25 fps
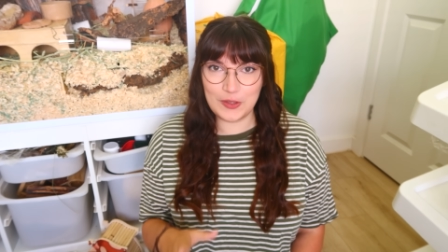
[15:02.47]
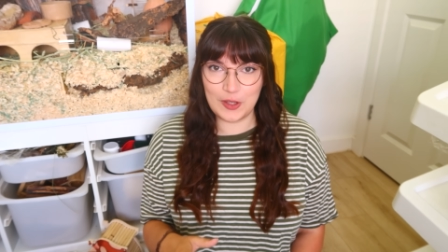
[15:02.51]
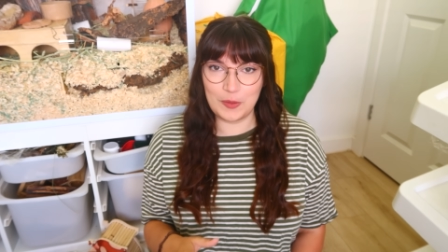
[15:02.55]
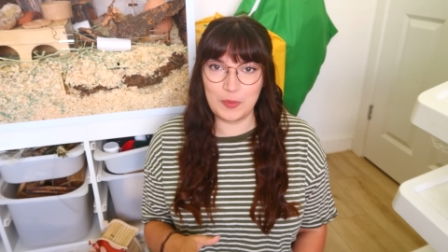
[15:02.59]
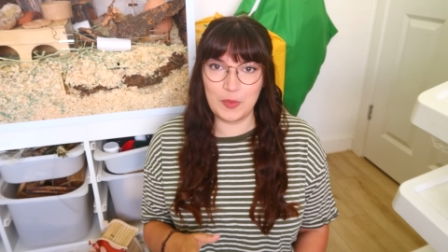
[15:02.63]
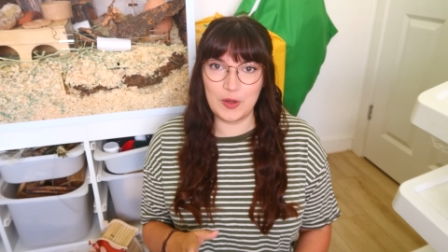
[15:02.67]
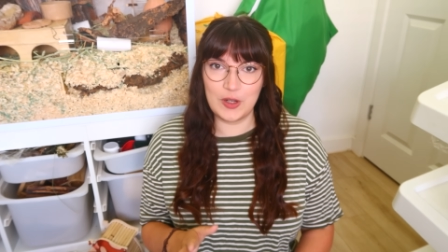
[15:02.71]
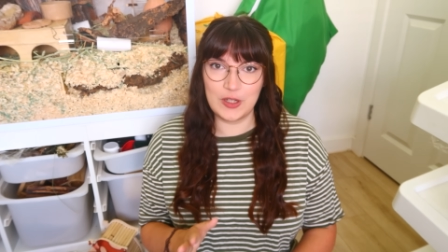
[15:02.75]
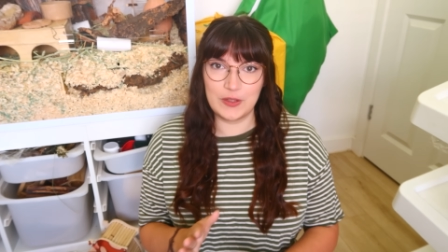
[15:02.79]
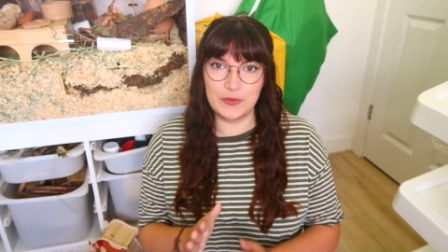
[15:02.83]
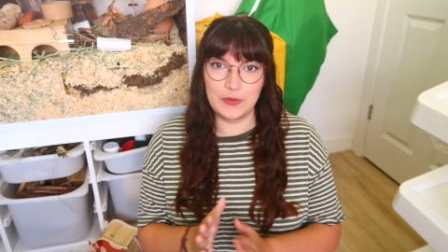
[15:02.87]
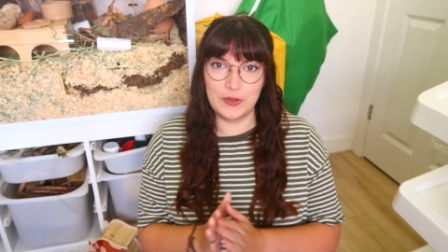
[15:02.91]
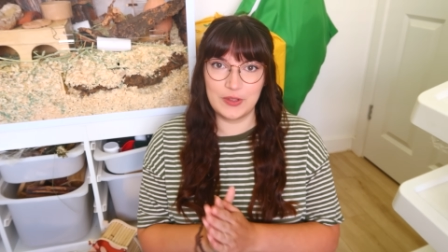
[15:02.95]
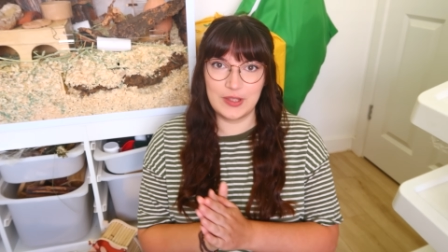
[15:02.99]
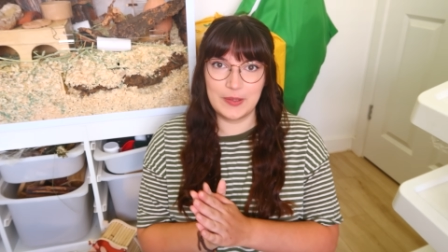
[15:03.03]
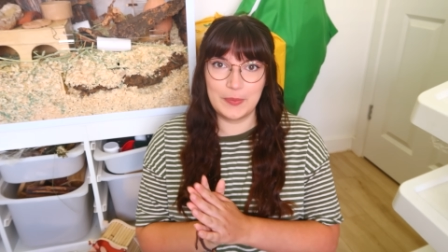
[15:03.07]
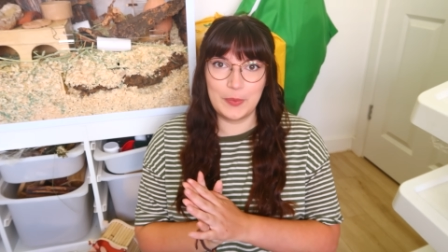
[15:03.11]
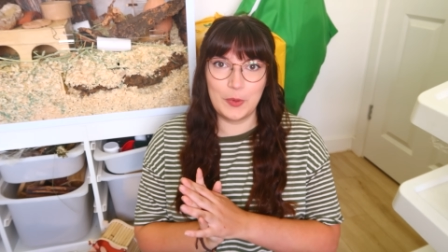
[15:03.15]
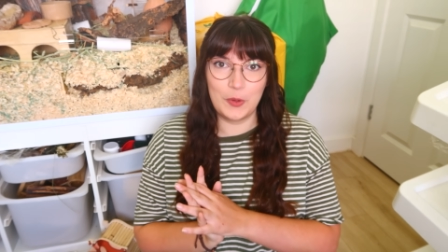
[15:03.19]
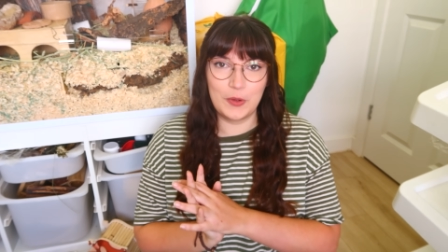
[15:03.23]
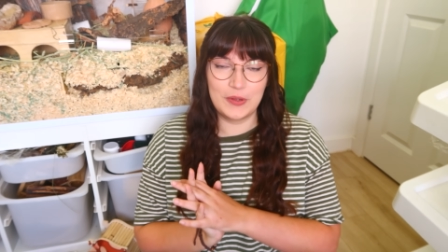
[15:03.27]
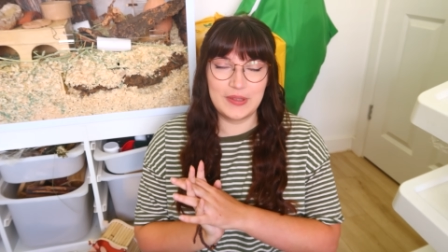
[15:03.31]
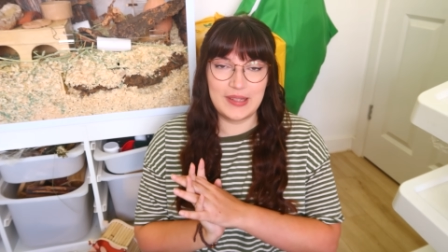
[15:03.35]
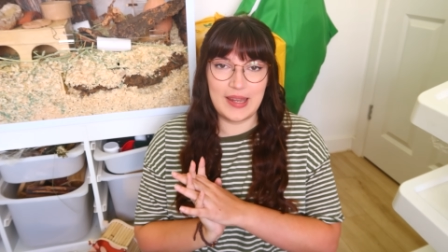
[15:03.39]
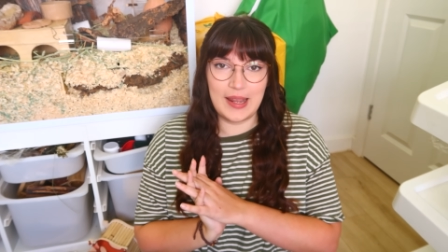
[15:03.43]
so much for
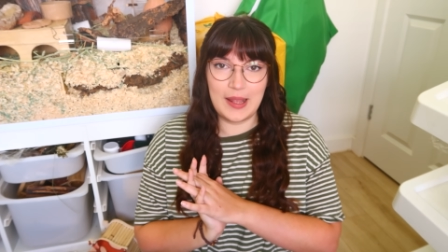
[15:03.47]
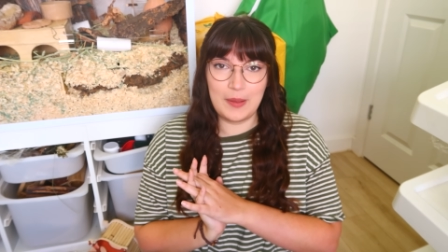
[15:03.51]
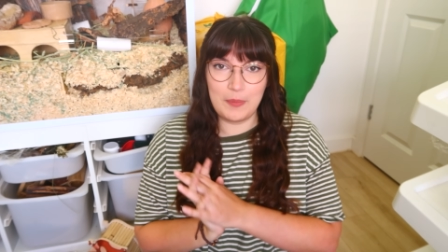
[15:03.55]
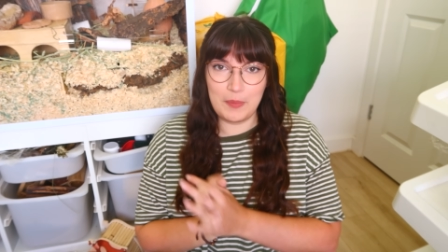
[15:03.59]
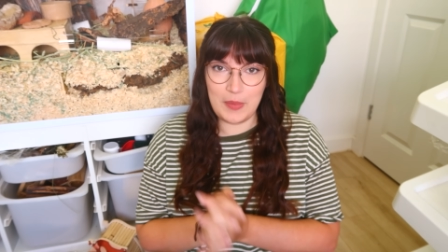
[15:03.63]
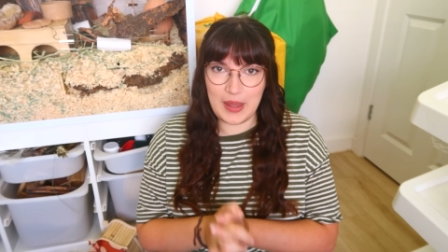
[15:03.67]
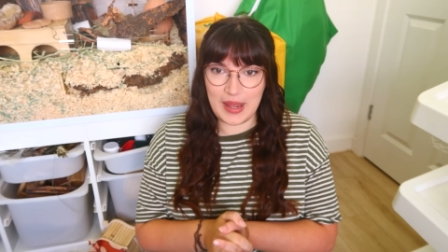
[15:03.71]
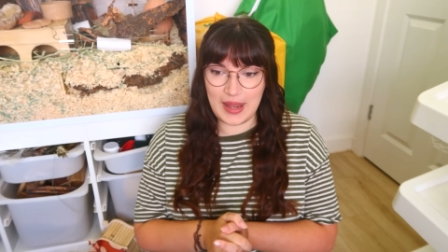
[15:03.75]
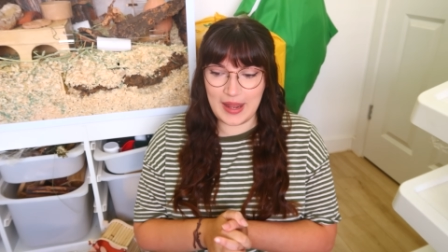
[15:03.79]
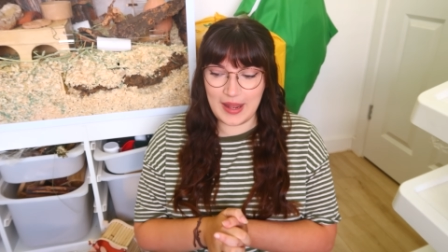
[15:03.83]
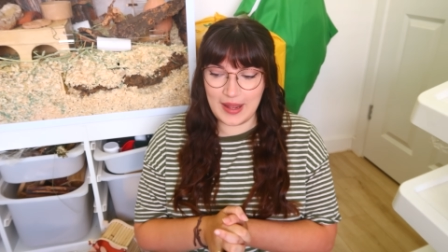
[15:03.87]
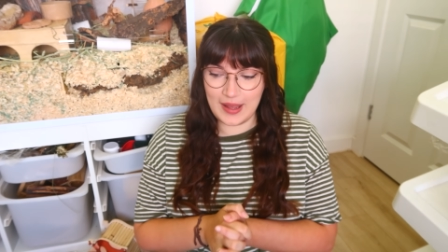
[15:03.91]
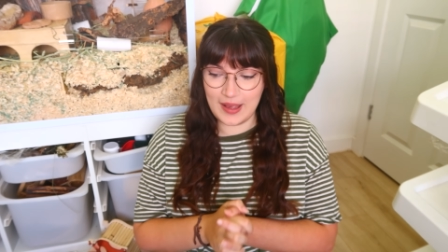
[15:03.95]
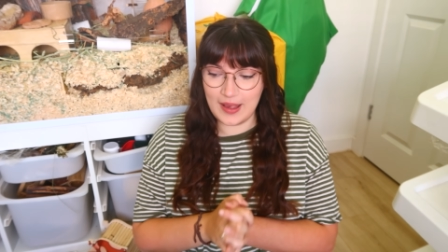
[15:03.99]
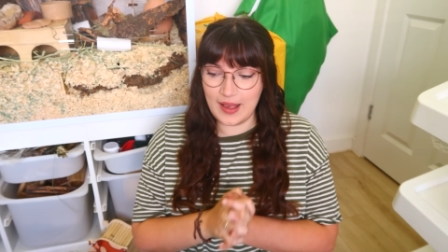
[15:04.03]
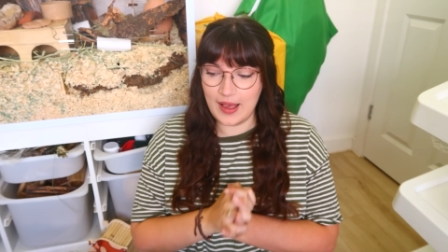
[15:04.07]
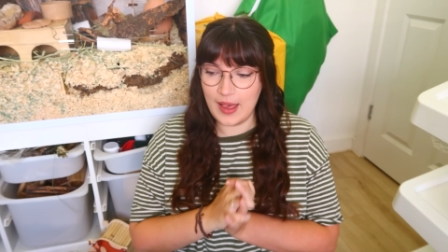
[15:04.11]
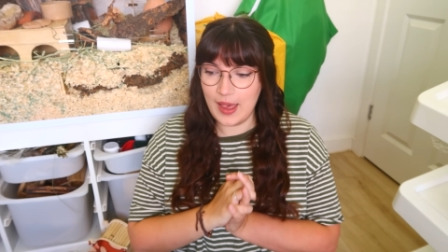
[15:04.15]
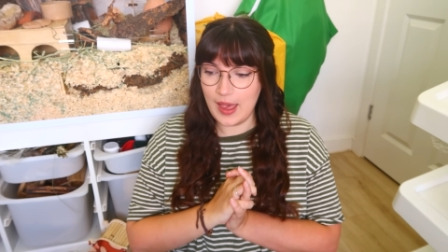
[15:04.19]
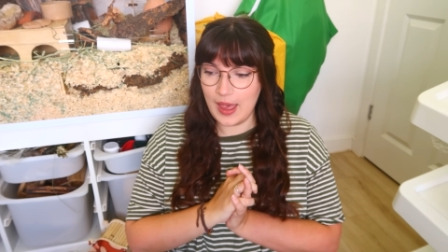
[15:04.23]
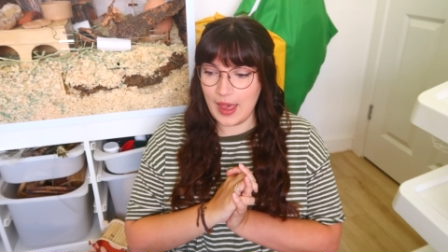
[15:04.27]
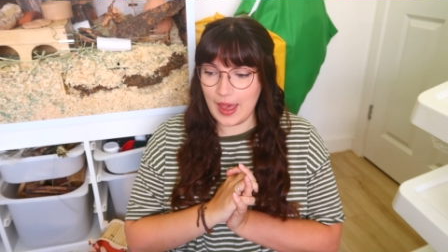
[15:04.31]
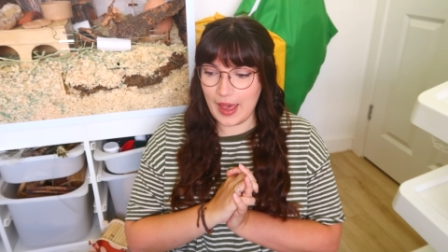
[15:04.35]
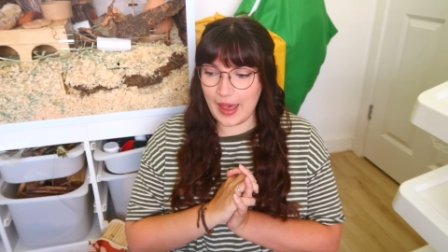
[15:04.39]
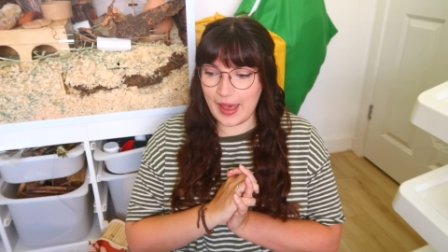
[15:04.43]
supporting me